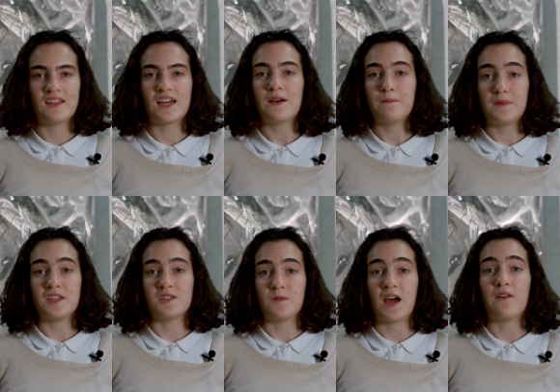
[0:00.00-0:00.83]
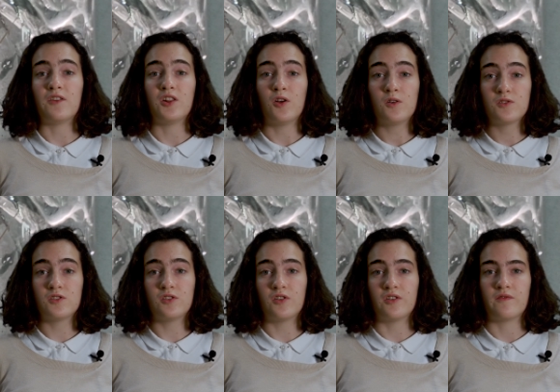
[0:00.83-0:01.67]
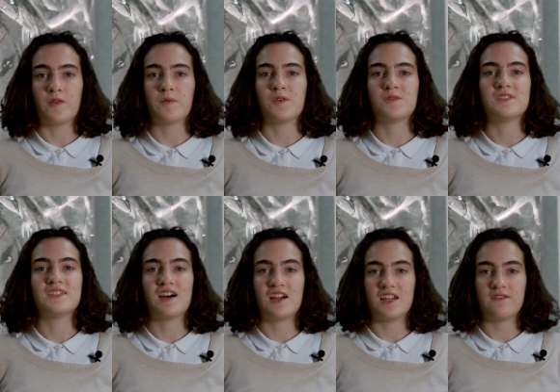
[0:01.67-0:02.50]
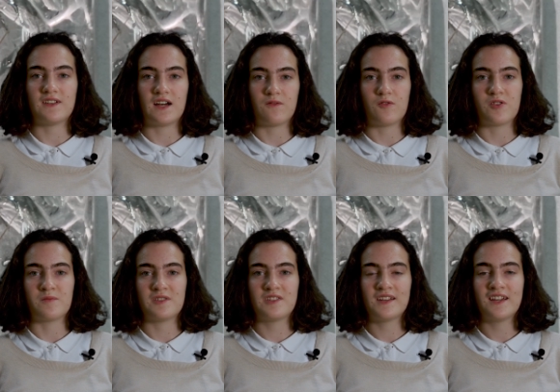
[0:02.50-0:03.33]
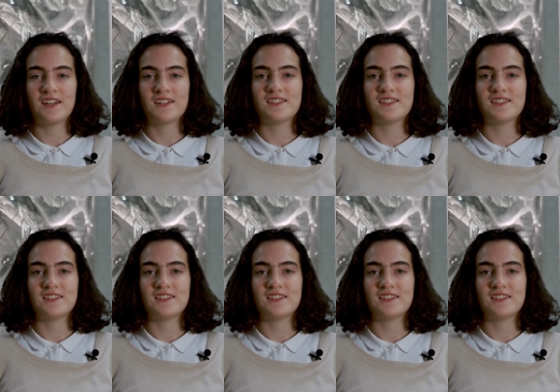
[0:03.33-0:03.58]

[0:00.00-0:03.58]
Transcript: That means we have a lot to learn from those tiny flatworms.